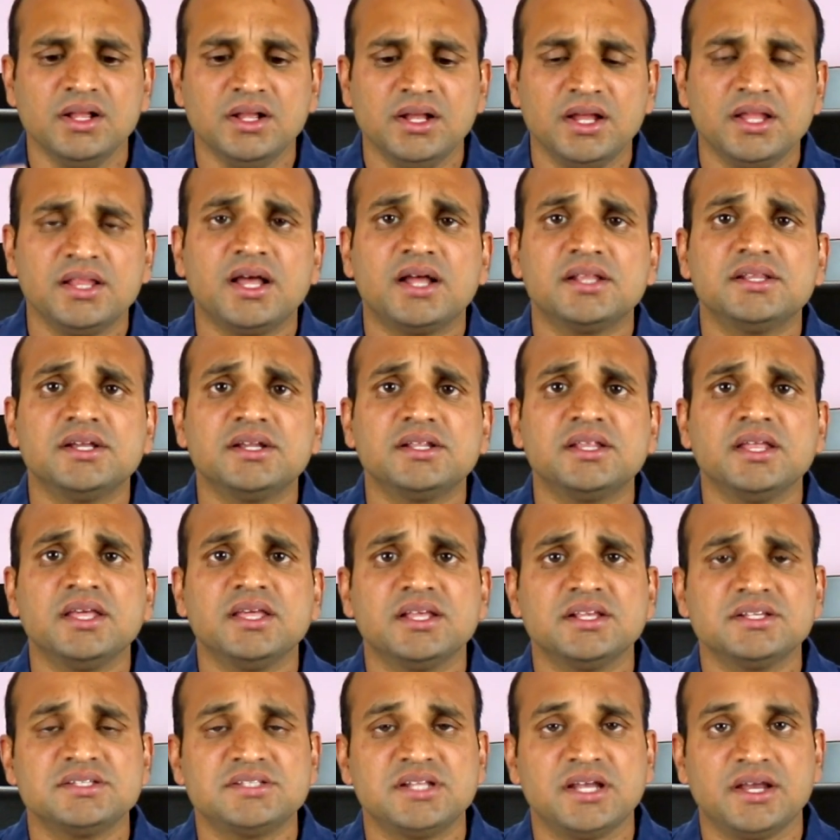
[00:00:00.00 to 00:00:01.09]
And the other thing
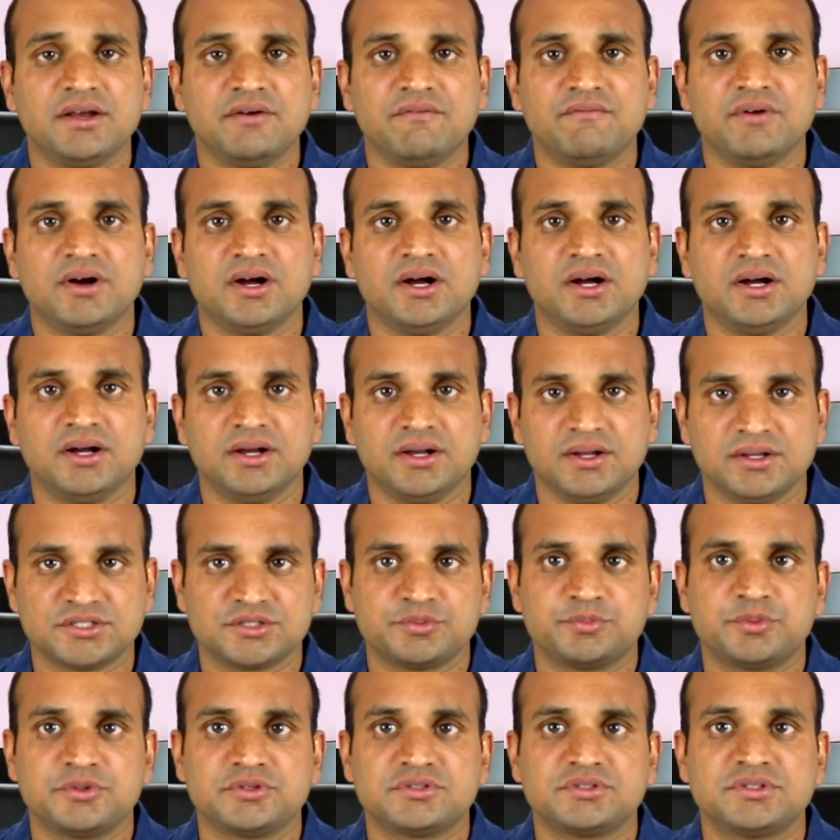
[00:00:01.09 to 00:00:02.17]
is they have
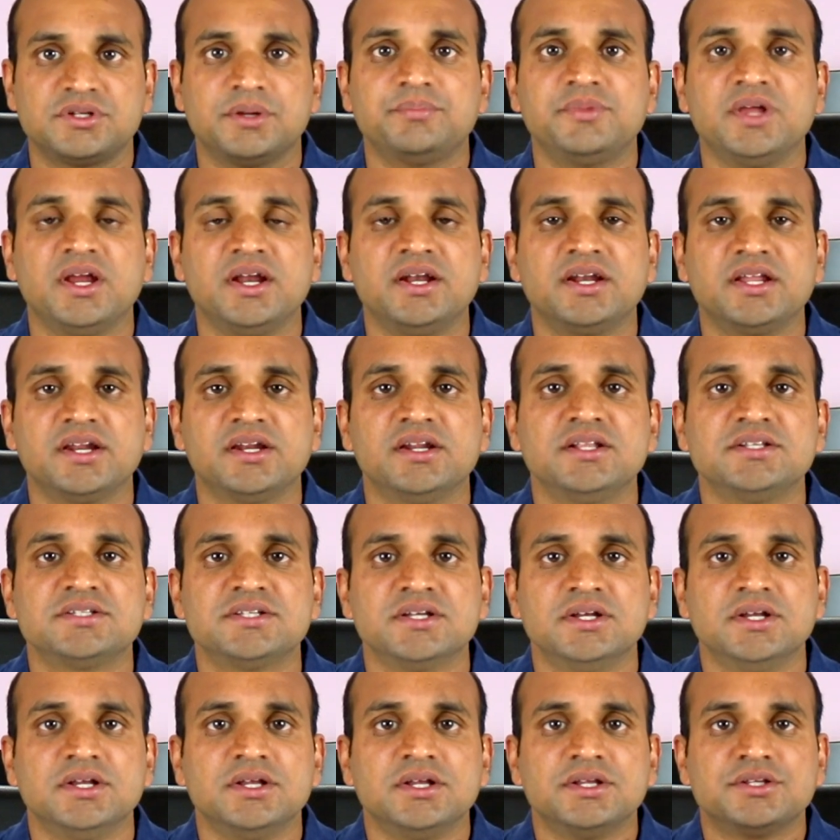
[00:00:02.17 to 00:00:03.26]
spruced up the internals.